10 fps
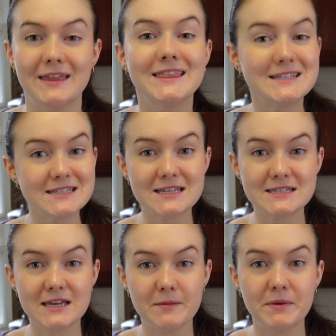And this is a
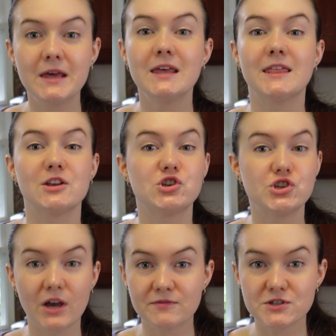tip that
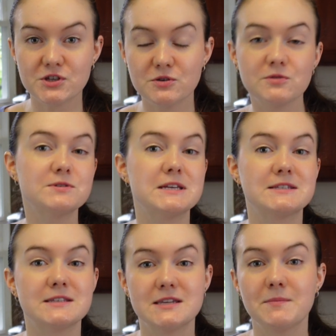chefs use,
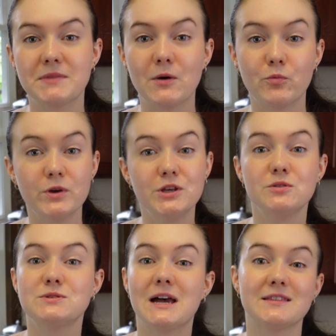it's a tip that we
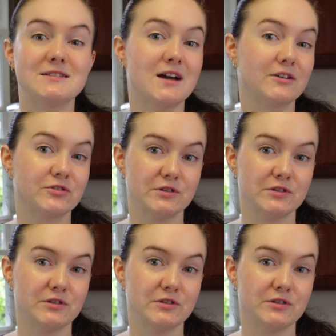use at the Dr.